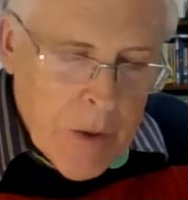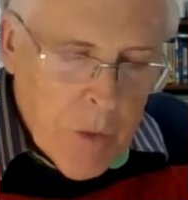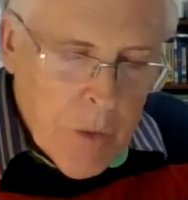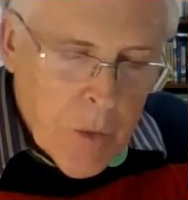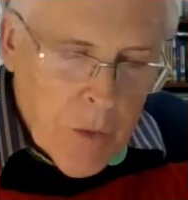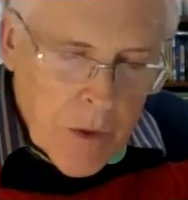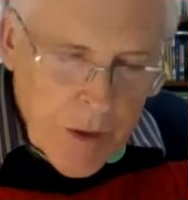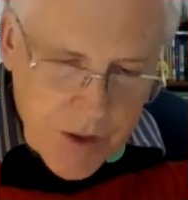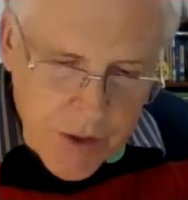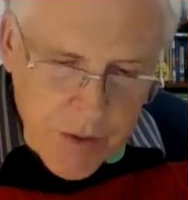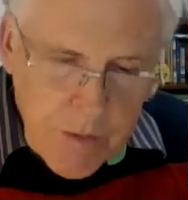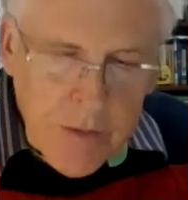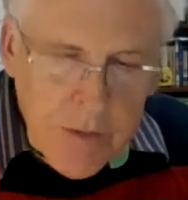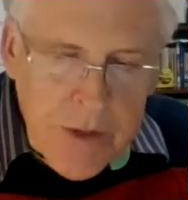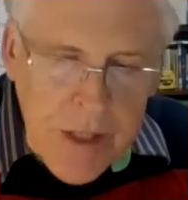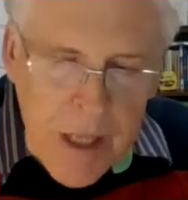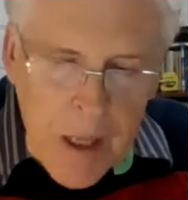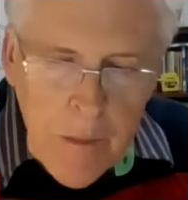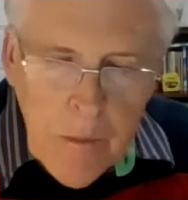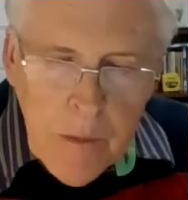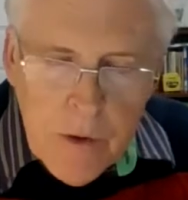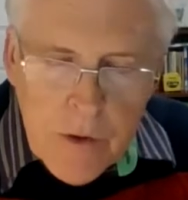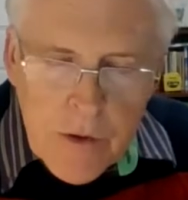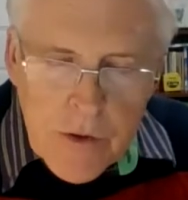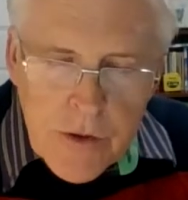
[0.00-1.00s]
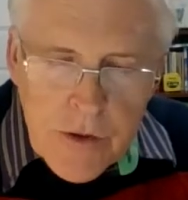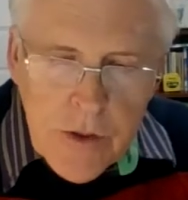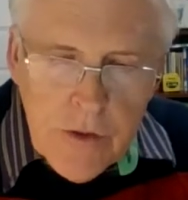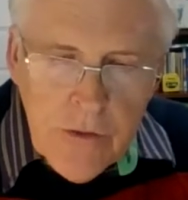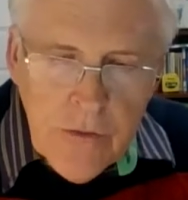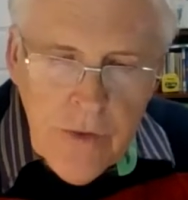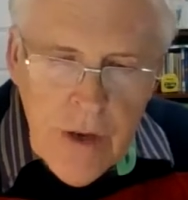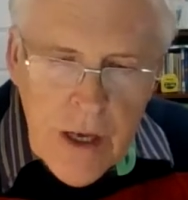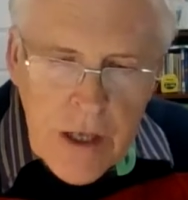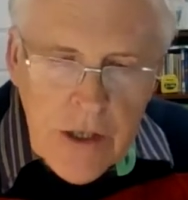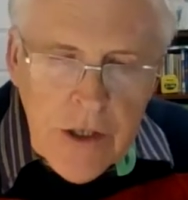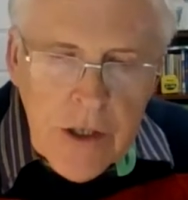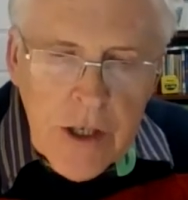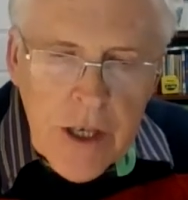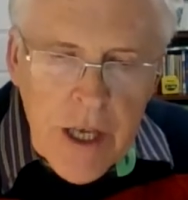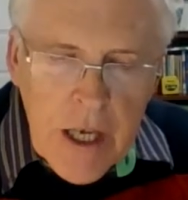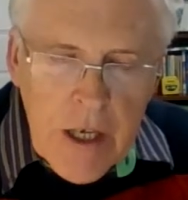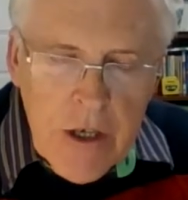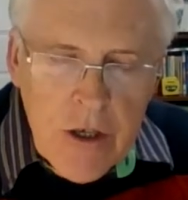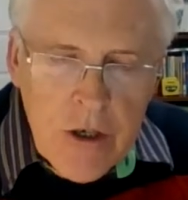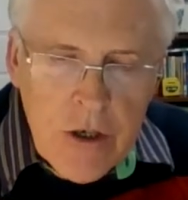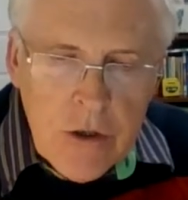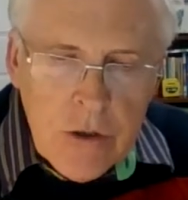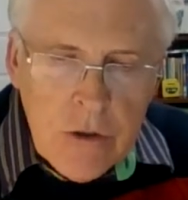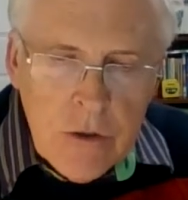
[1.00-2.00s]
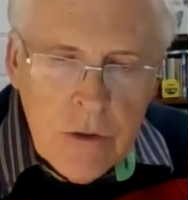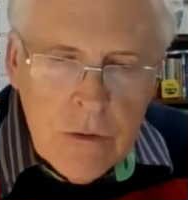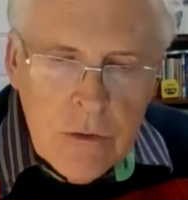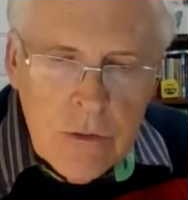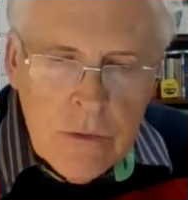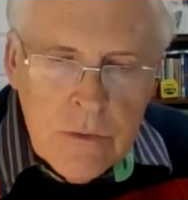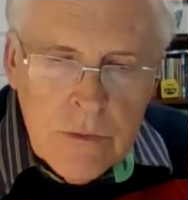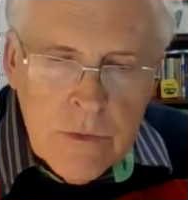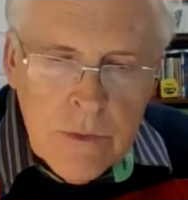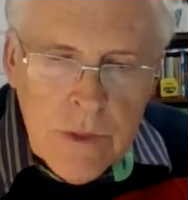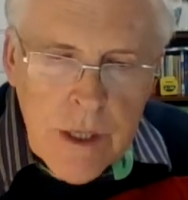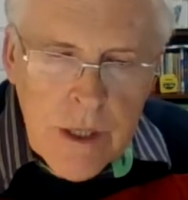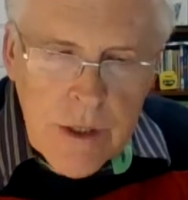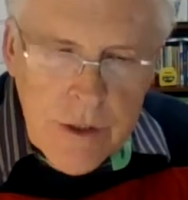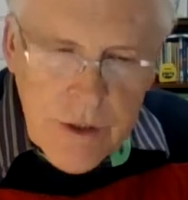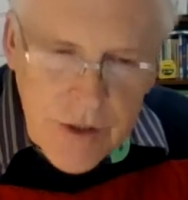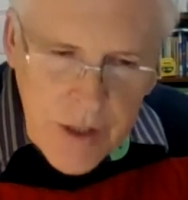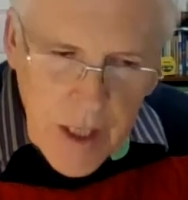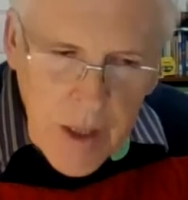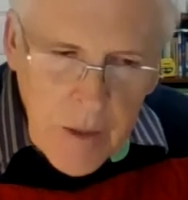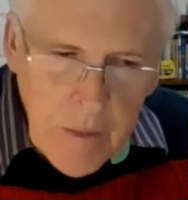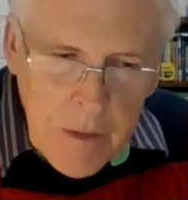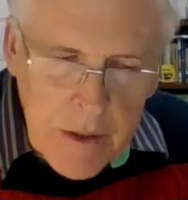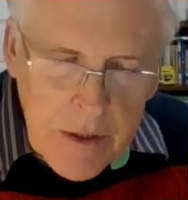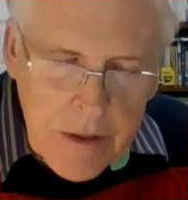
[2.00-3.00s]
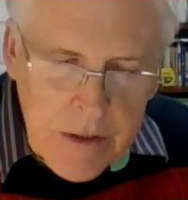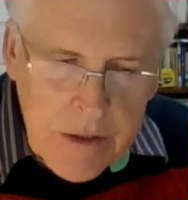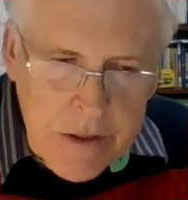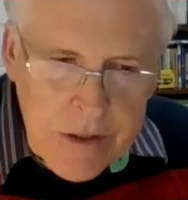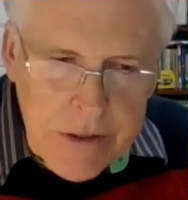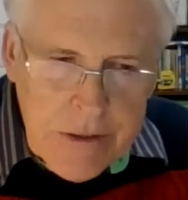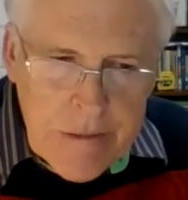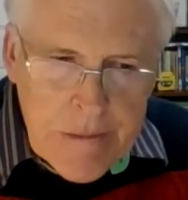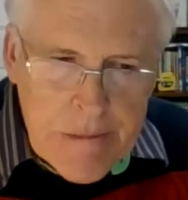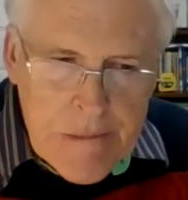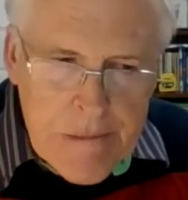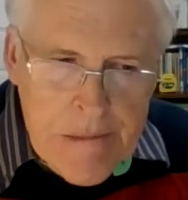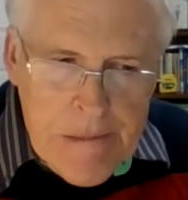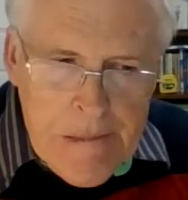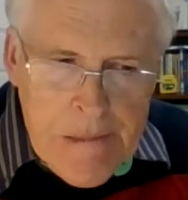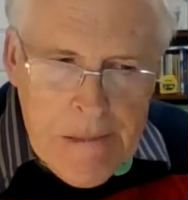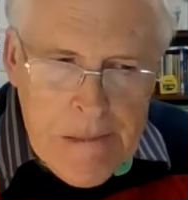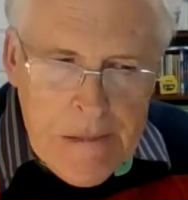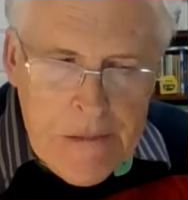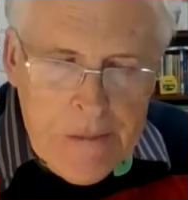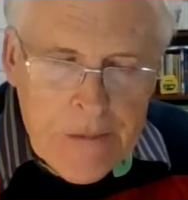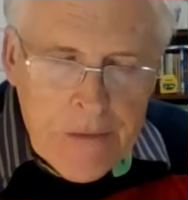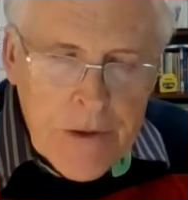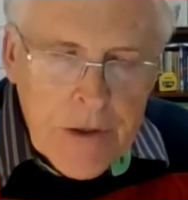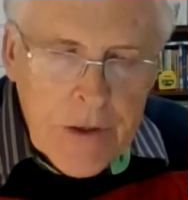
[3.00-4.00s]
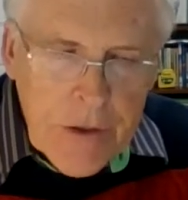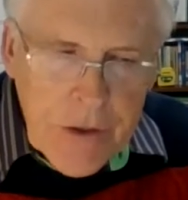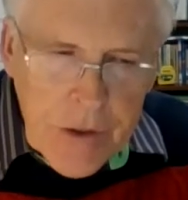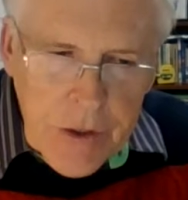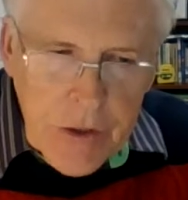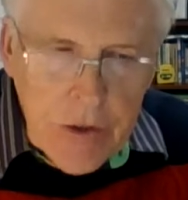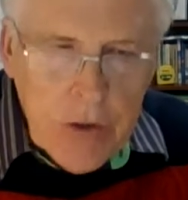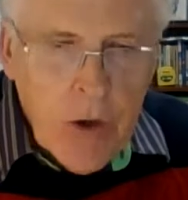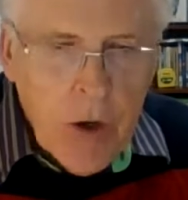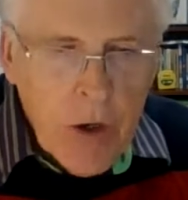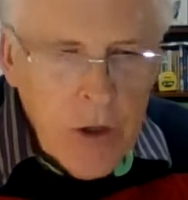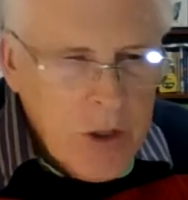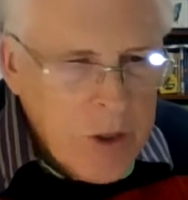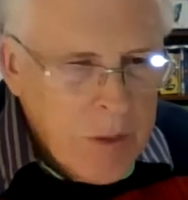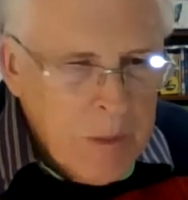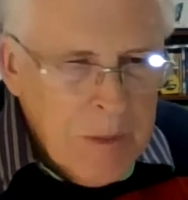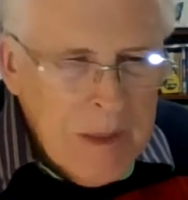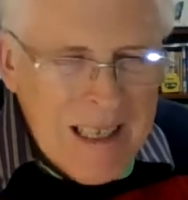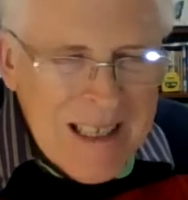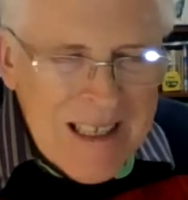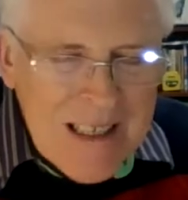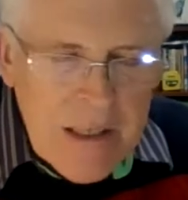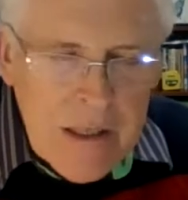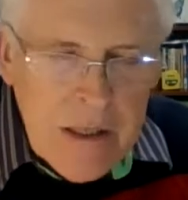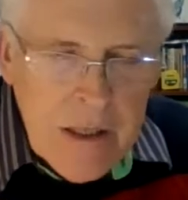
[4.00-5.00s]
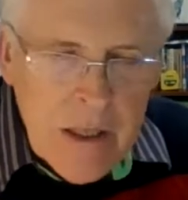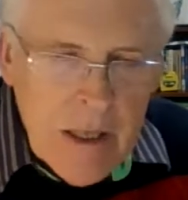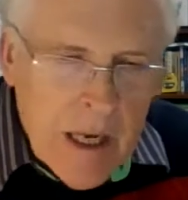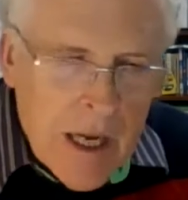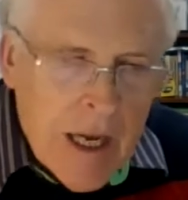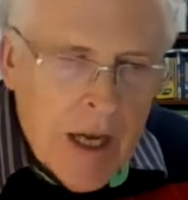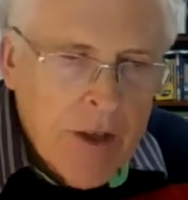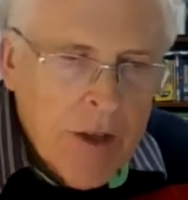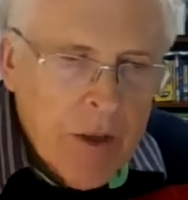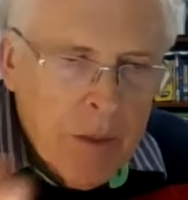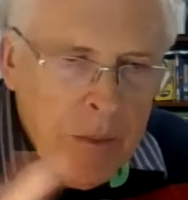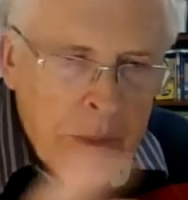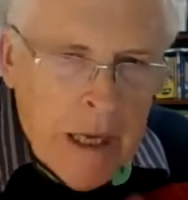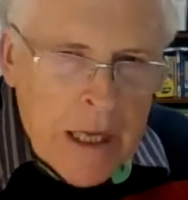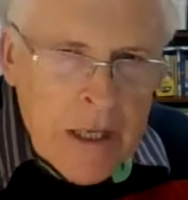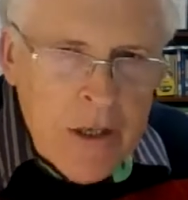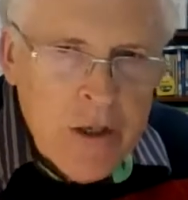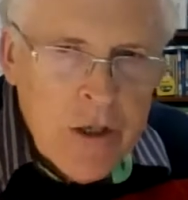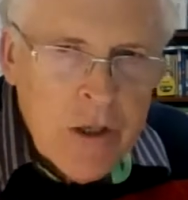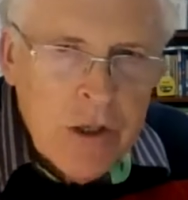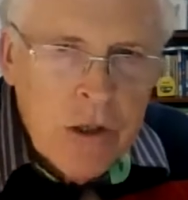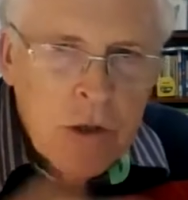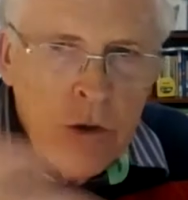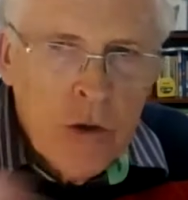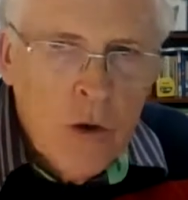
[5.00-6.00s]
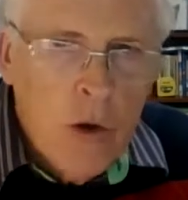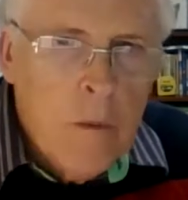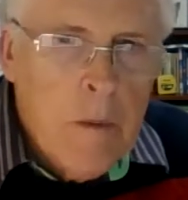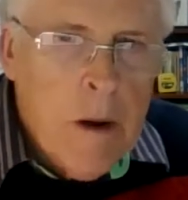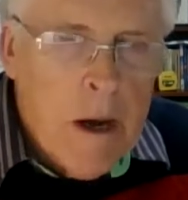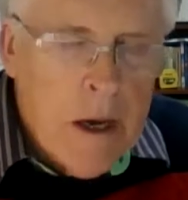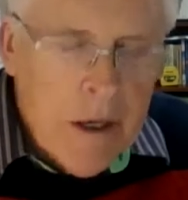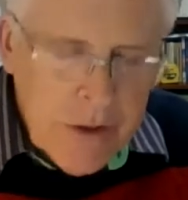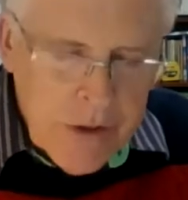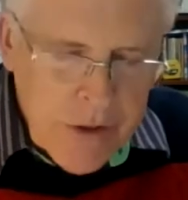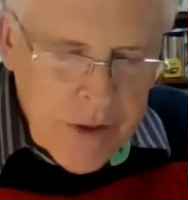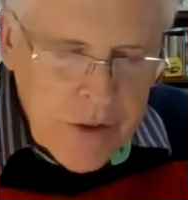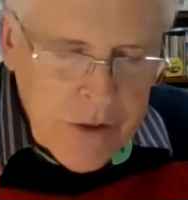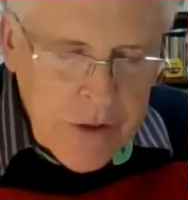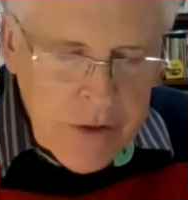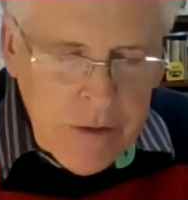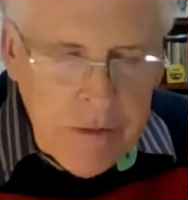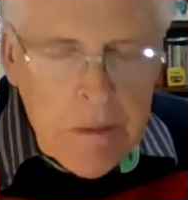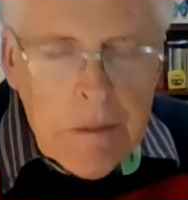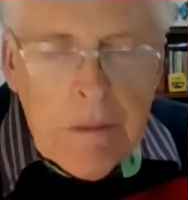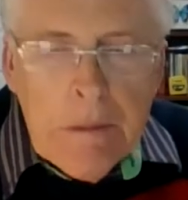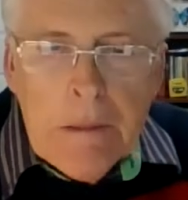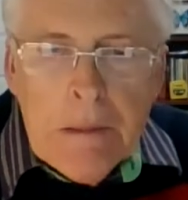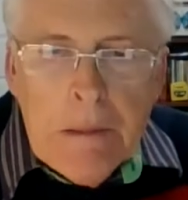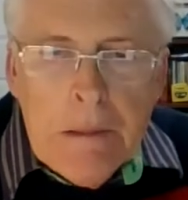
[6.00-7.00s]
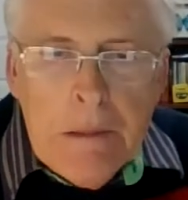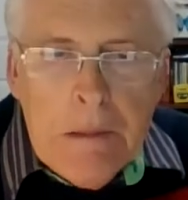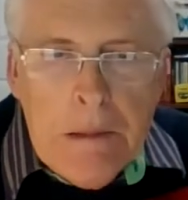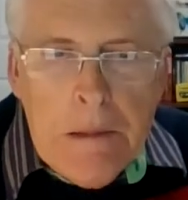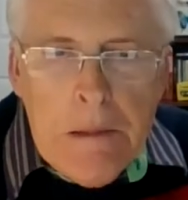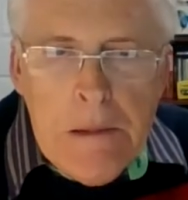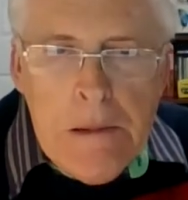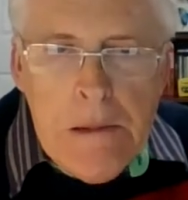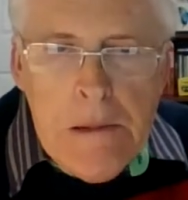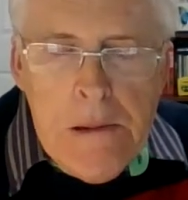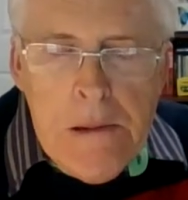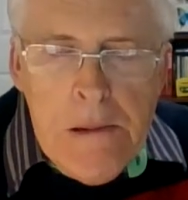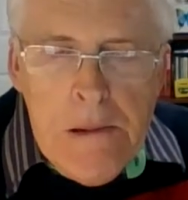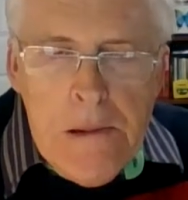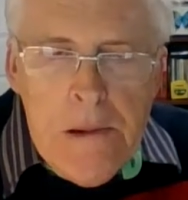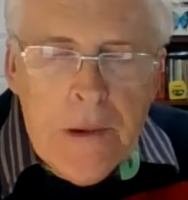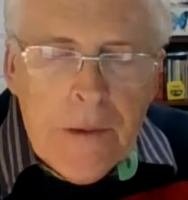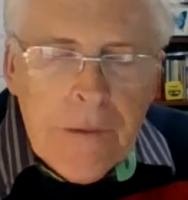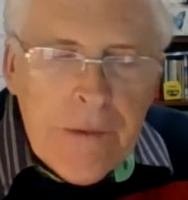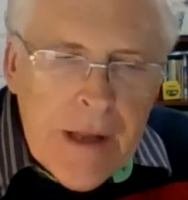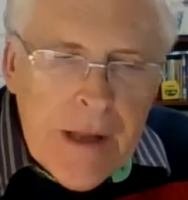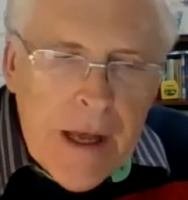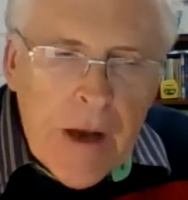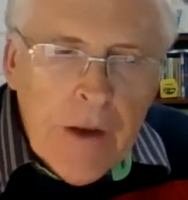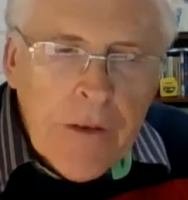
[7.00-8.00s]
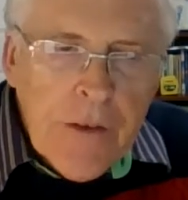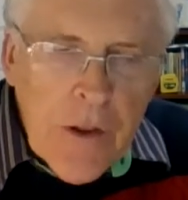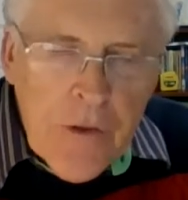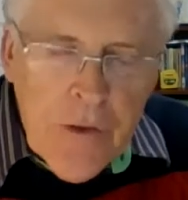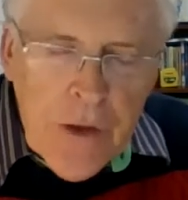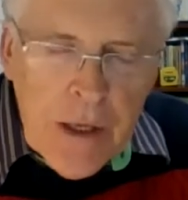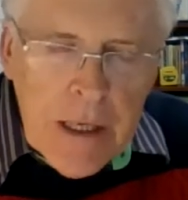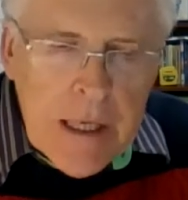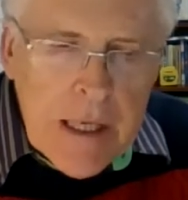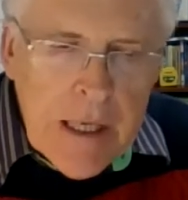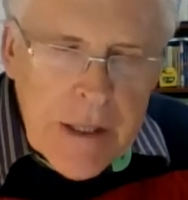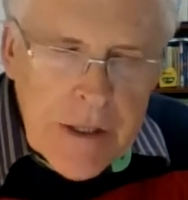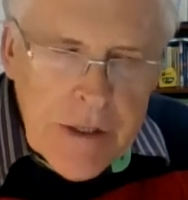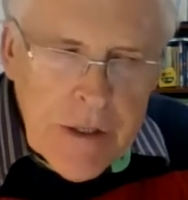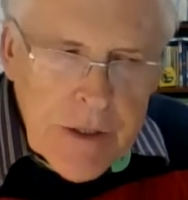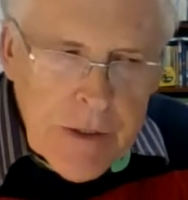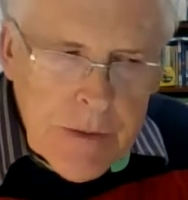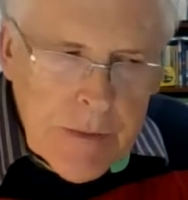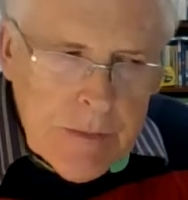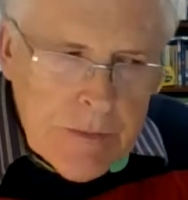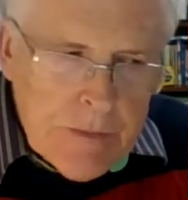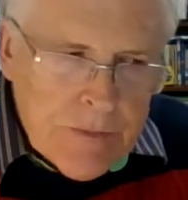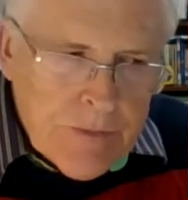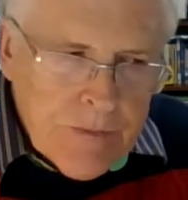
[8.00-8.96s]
with some samples of educational assignments that you're going to meet, either bachelor or master's. Now, the thing is,